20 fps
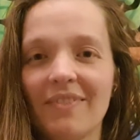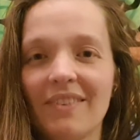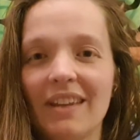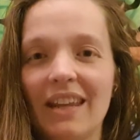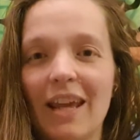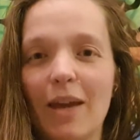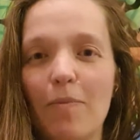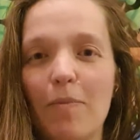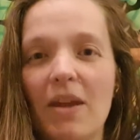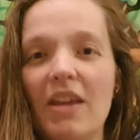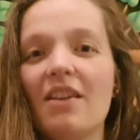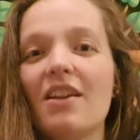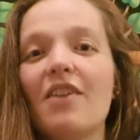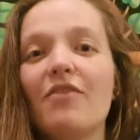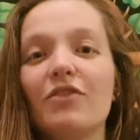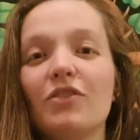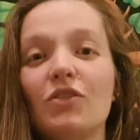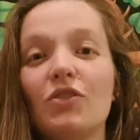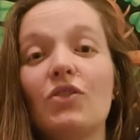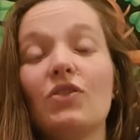It can be enough
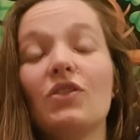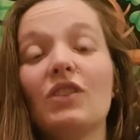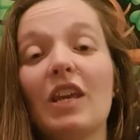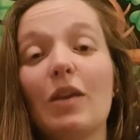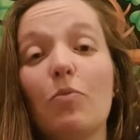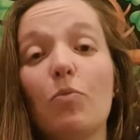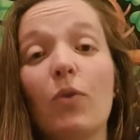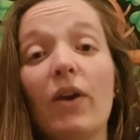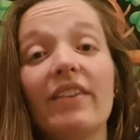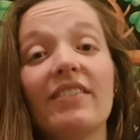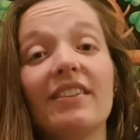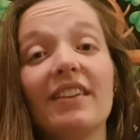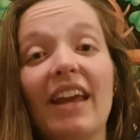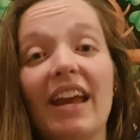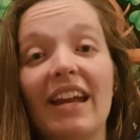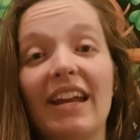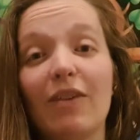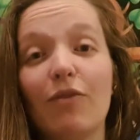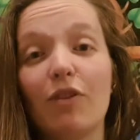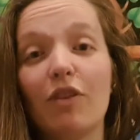to just keep
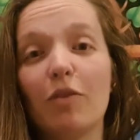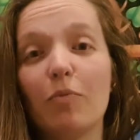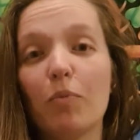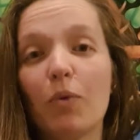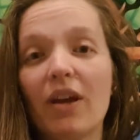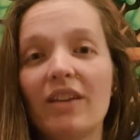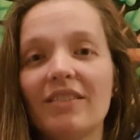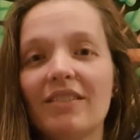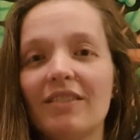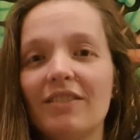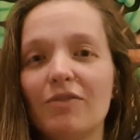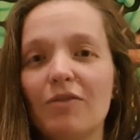resonating with the present,